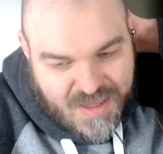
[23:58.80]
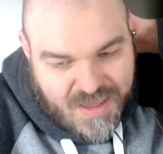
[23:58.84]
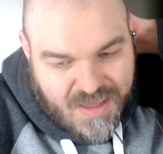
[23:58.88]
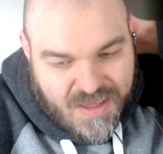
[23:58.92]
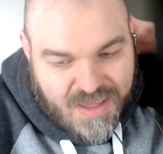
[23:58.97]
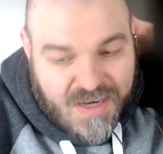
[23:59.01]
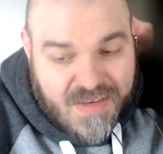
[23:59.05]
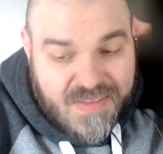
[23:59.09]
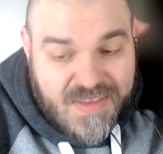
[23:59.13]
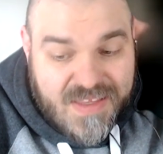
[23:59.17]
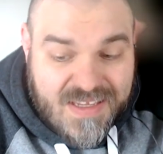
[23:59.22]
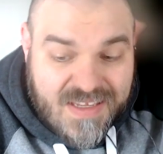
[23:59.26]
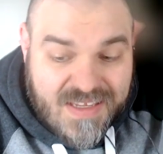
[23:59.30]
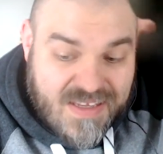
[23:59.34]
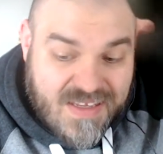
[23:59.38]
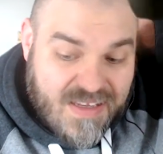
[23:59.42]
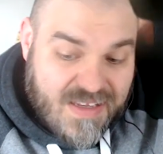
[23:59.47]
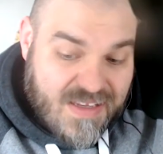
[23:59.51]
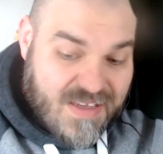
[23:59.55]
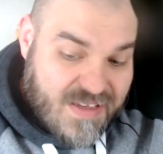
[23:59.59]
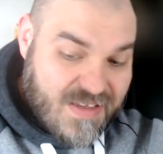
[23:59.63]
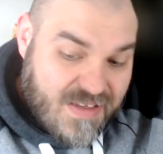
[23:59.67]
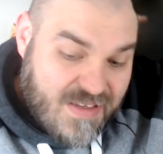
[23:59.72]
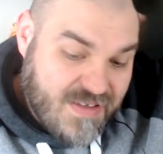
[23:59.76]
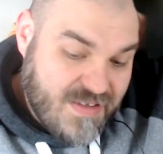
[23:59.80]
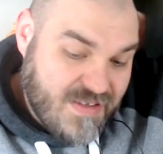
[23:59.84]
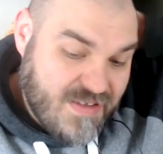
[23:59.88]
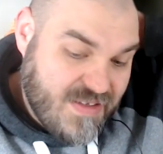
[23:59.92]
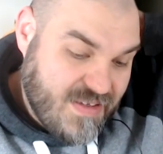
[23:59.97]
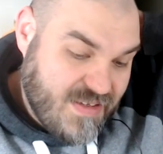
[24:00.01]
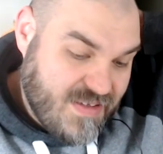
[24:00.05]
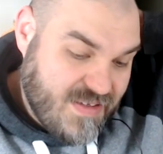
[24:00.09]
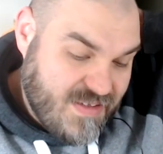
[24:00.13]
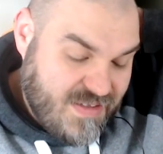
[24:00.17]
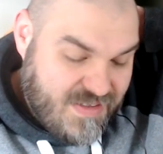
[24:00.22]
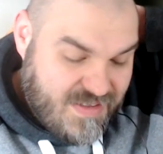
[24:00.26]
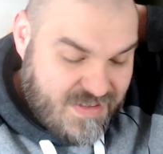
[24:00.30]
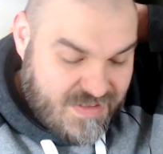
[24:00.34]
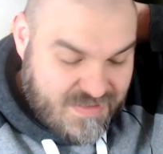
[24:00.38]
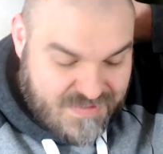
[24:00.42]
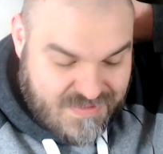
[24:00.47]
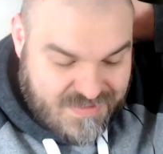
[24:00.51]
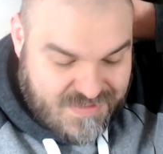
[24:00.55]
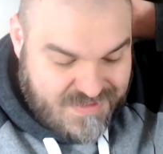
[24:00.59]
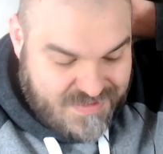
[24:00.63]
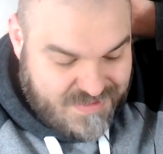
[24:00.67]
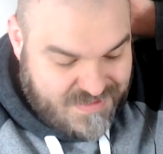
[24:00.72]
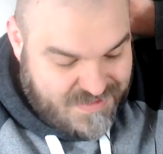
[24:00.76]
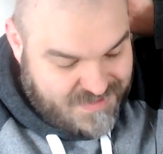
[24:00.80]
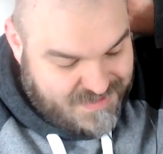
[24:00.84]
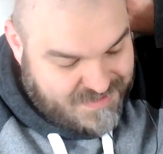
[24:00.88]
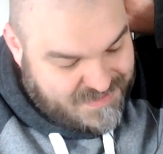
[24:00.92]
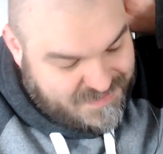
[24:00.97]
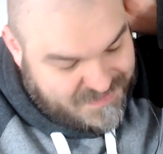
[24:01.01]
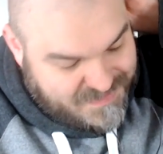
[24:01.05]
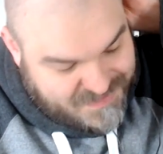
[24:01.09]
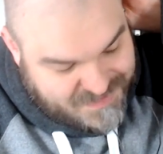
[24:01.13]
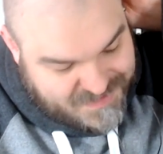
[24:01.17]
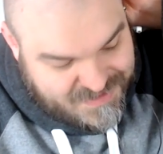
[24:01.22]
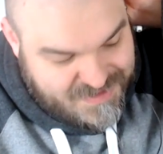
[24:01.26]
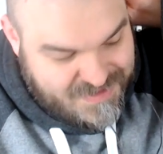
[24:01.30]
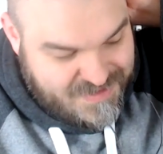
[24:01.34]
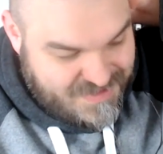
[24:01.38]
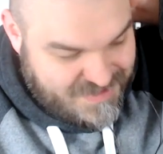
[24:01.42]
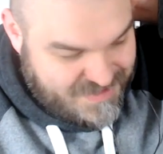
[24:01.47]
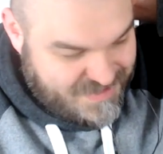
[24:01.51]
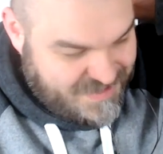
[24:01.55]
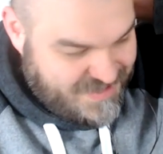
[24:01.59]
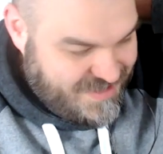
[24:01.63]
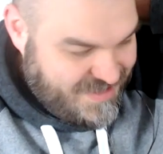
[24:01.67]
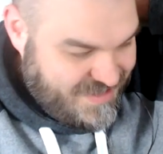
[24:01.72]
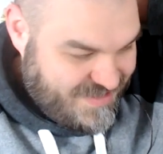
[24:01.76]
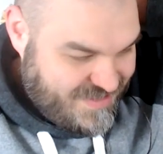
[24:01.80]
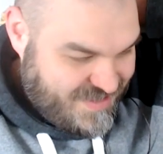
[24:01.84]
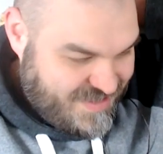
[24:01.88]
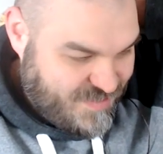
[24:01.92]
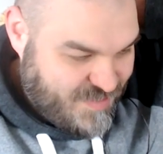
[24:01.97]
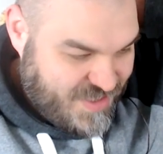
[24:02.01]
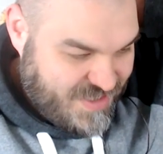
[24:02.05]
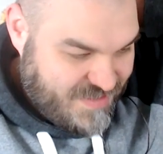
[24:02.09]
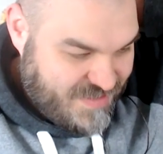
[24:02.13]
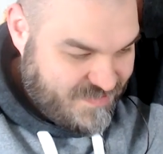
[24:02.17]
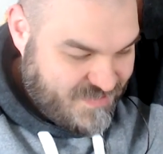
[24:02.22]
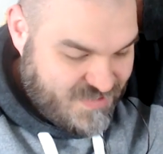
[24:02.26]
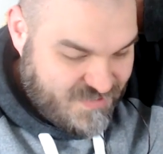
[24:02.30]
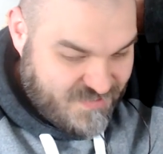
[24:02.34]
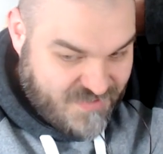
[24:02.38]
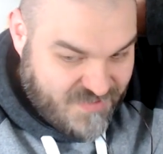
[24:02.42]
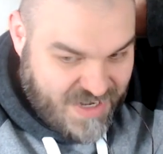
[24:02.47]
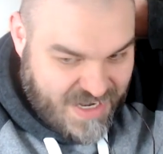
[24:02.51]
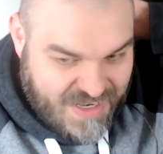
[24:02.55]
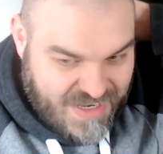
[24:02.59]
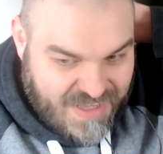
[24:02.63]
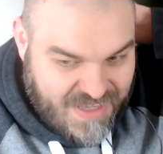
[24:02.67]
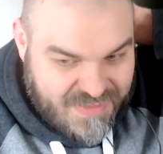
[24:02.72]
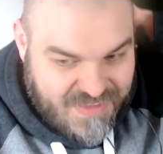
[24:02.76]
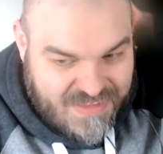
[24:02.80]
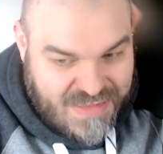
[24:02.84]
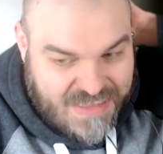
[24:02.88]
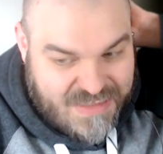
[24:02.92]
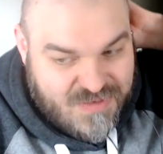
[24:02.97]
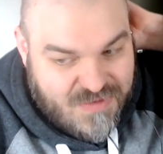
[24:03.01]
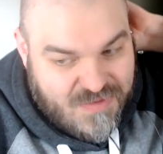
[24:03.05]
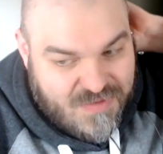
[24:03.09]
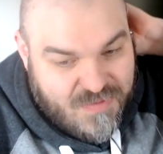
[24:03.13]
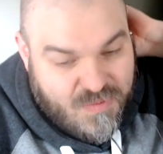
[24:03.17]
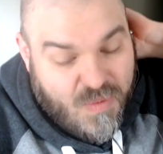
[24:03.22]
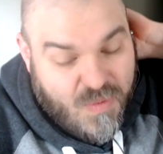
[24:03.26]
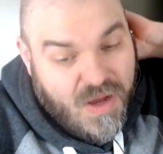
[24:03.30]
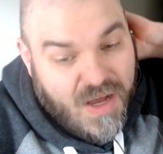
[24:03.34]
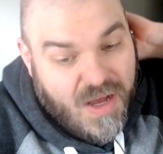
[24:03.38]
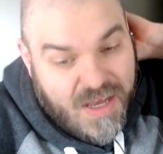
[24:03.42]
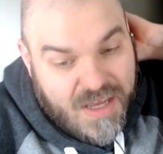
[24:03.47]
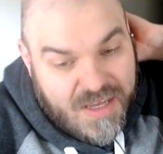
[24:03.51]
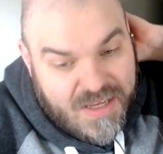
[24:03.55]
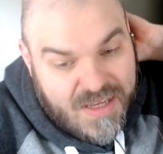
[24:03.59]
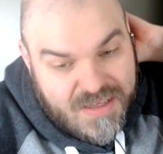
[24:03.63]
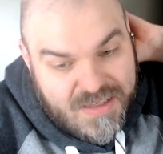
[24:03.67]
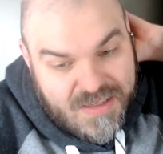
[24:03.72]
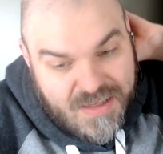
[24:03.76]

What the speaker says: think, you know, to be frank, I think that's sort of why